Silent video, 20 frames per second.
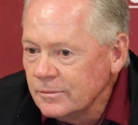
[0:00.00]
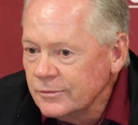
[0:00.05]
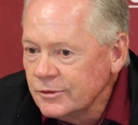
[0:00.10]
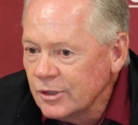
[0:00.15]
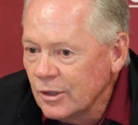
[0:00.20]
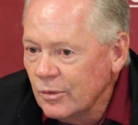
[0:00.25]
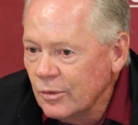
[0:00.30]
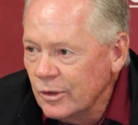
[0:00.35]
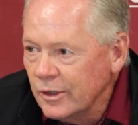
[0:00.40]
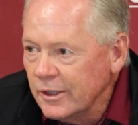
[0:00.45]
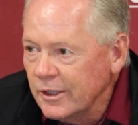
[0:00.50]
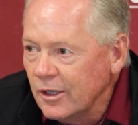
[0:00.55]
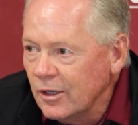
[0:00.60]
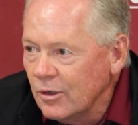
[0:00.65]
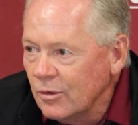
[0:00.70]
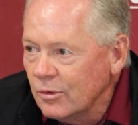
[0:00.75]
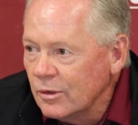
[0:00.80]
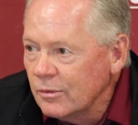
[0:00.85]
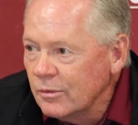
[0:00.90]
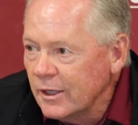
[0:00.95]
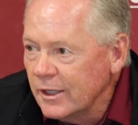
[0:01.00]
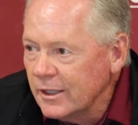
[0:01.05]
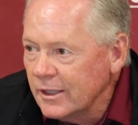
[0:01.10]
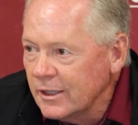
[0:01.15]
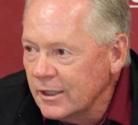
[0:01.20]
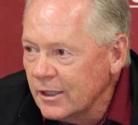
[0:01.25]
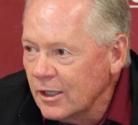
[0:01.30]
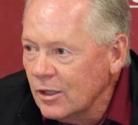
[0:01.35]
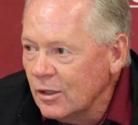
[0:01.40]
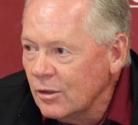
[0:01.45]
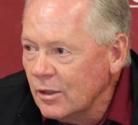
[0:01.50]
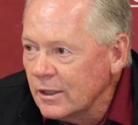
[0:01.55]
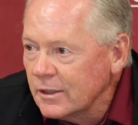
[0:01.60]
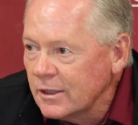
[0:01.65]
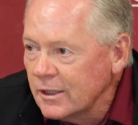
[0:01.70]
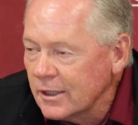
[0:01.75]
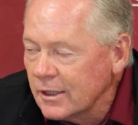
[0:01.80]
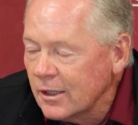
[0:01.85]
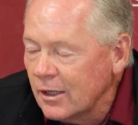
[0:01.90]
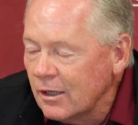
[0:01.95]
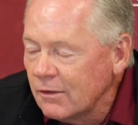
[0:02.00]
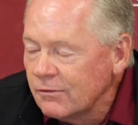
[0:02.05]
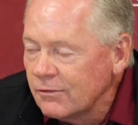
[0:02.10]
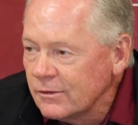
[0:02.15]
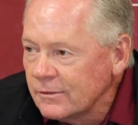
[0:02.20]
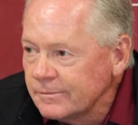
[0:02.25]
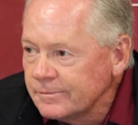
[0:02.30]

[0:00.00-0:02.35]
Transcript: so we know we're ready to go on kickoff.